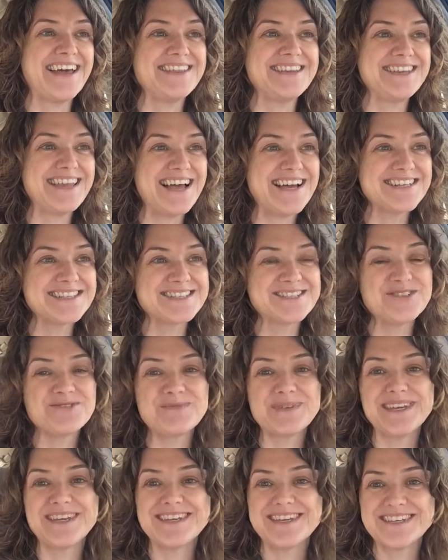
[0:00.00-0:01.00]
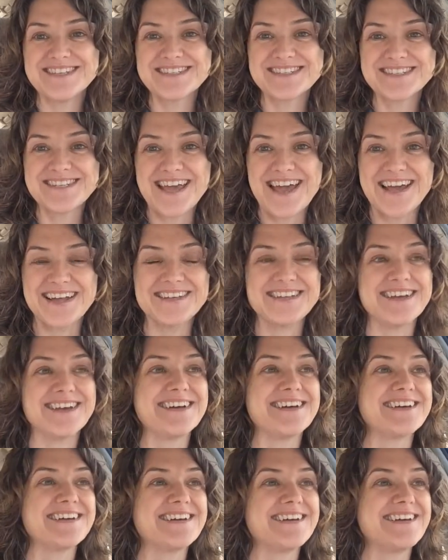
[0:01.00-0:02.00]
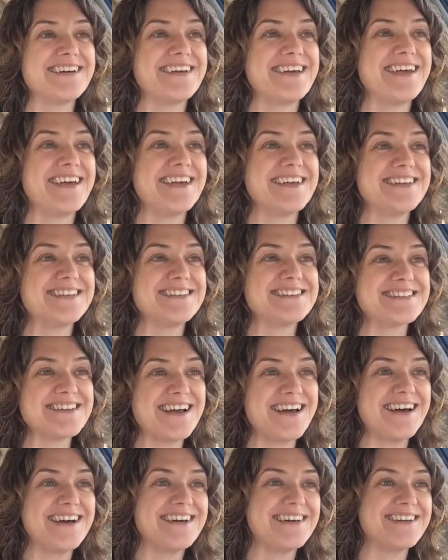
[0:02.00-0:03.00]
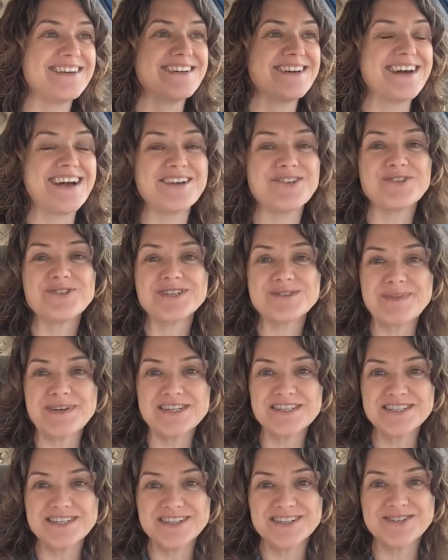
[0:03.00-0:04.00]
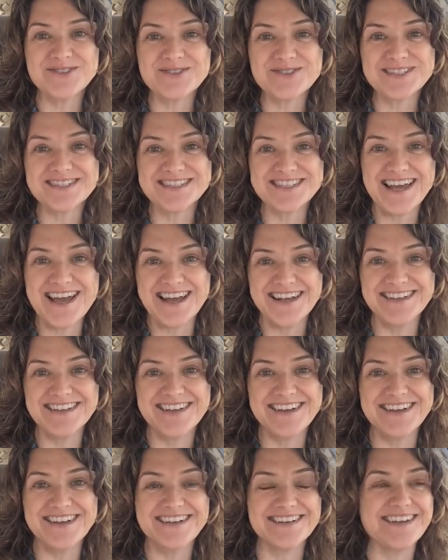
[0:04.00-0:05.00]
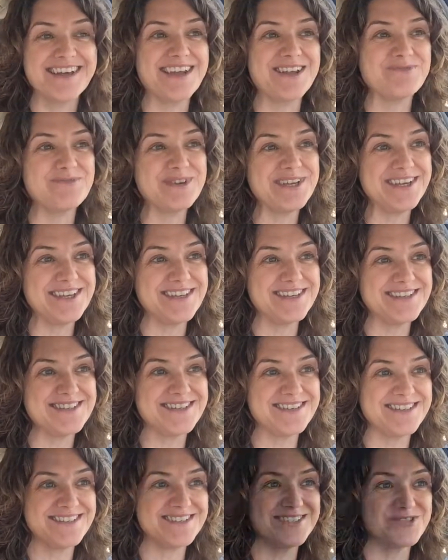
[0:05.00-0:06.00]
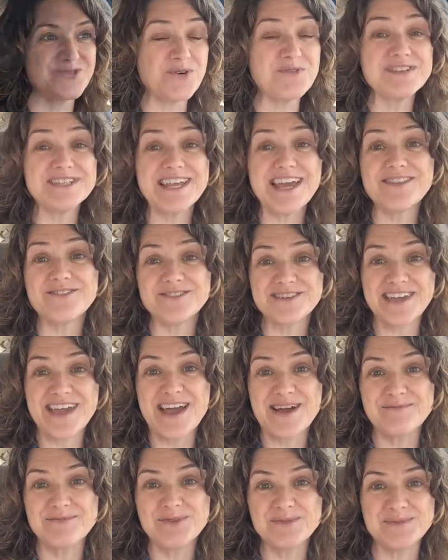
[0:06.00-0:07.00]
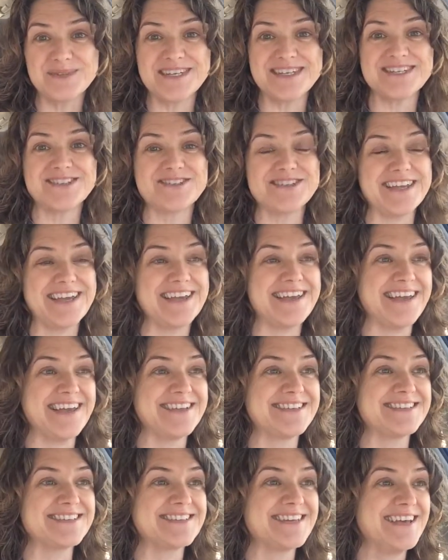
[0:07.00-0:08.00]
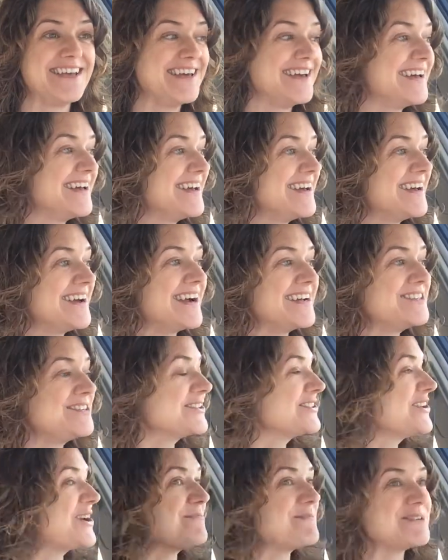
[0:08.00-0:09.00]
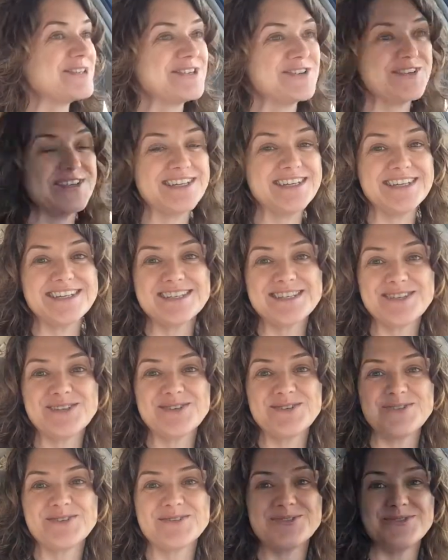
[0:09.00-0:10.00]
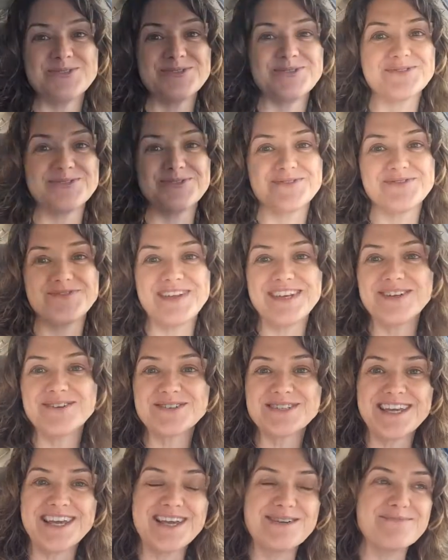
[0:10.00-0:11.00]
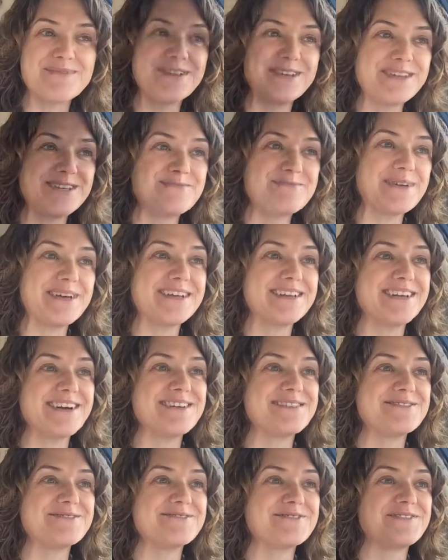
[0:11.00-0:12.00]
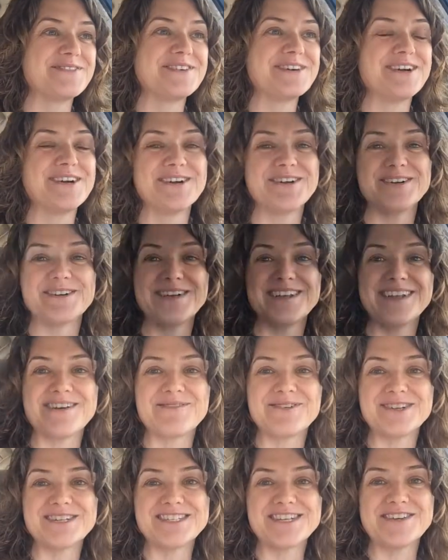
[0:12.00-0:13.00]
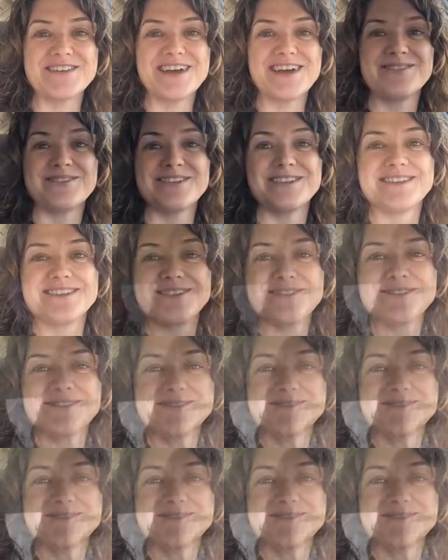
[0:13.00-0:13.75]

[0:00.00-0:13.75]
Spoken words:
And the last newbie is Tanya, and I grew especially close to Tanya, and we drove together to Kamloops yesterday, and I took the opportunity to videotape a little bit of her, and I want to share that with you.